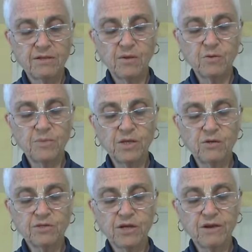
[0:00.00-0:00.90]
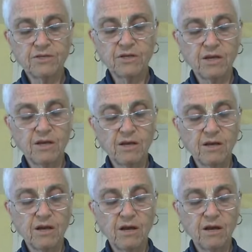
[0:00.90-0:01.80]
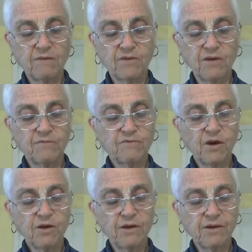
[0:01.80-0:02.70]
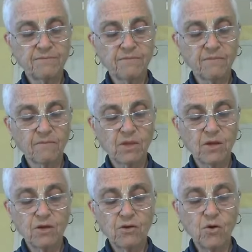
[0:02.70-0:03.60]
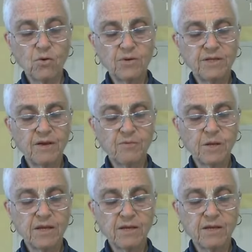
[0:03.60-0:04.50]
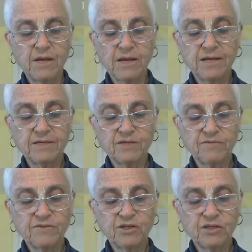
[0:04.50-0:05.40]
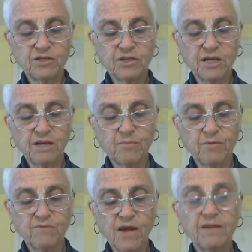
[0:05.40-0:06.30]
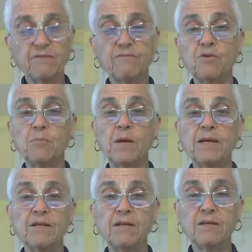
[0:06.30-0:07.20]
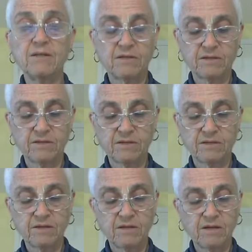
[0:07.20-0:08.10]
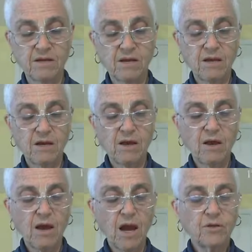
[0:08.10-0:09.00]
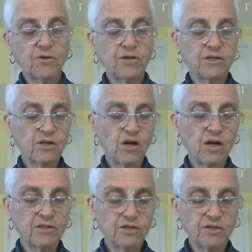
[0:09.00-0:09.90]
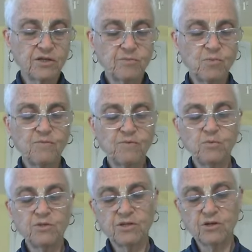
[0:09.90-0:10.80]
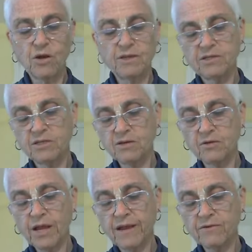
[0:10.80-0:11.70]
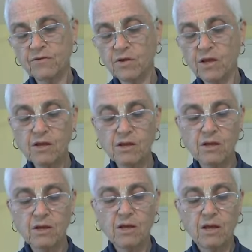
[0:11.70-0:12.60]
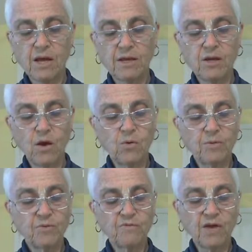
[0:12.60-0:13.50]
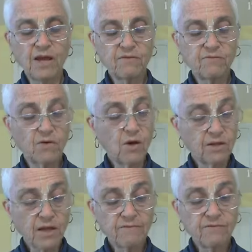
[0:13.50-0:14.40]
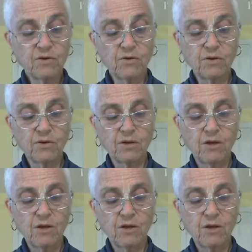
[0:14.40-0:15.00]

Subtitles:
there would be no scarcity of love of Godhead, nor would there be insufficiency in providing for their maintenance. Our Krishna consciousness movement was started single-handedly, and no one provided for our livelihood.